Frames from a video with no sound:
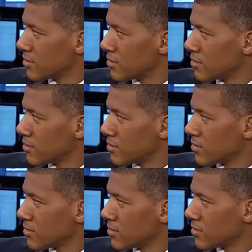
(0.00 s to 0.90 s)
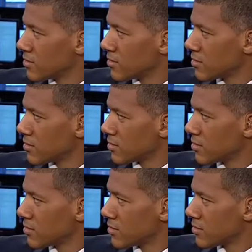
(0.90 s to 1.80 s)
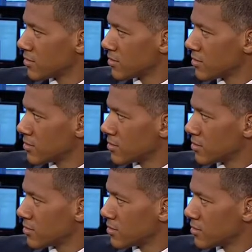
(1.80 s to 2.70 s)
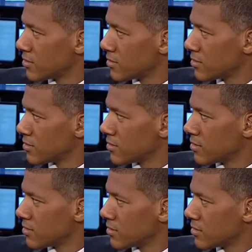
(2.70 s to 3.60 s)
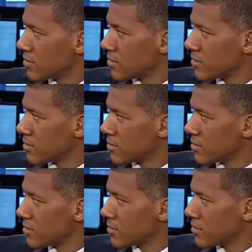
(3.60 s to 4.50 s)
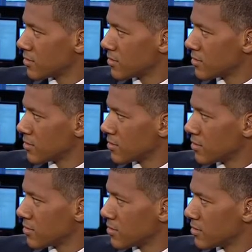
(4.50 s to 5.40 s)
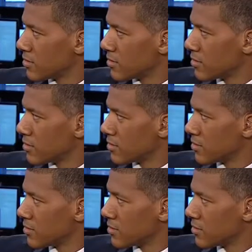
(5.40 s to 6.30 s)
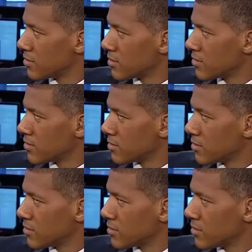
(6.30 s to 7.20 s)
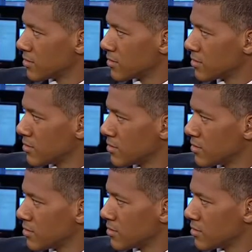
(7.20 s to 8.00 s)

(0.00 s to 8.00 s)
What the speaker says: The person shown says nothing.